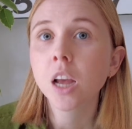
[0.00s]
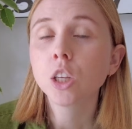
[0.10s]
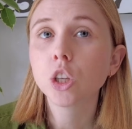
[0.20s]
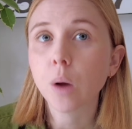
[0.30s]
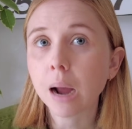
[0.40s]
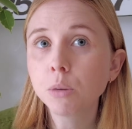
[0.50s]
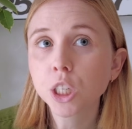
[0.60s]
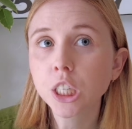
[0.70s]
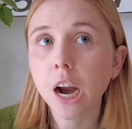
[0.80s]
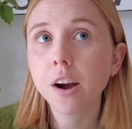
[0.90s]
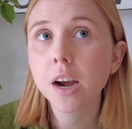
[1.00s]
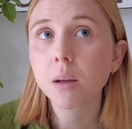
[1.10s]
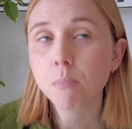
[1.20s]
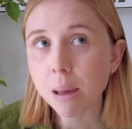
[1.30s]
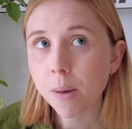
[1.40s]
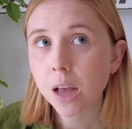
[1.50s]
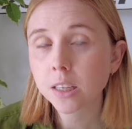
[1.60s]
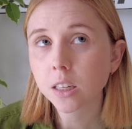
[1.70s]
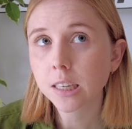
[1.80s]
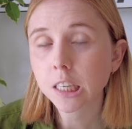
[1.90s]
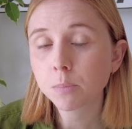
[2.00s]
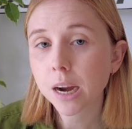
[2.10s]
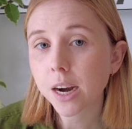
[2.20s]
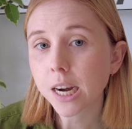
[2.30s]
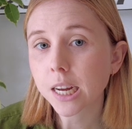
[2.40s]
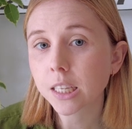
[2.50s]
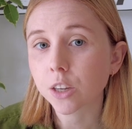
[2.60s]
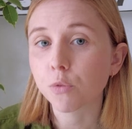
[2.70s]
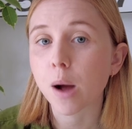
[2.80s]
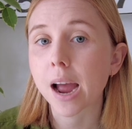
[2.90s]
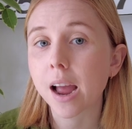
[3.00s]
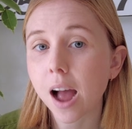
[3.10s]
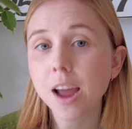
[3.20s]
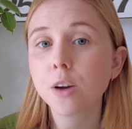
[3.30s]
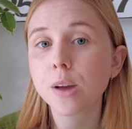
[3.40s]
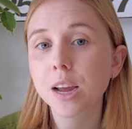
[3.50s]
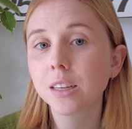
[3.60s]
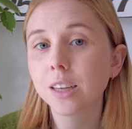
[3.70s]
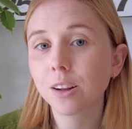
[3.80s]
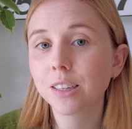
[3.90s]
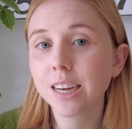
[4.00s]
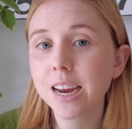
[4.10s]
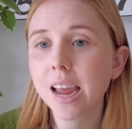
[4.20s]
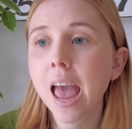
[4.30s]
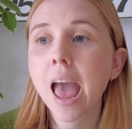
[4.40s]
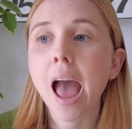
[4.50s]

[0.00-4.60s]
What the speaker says: So I'm just sharing my personal experience of why I quit consulting,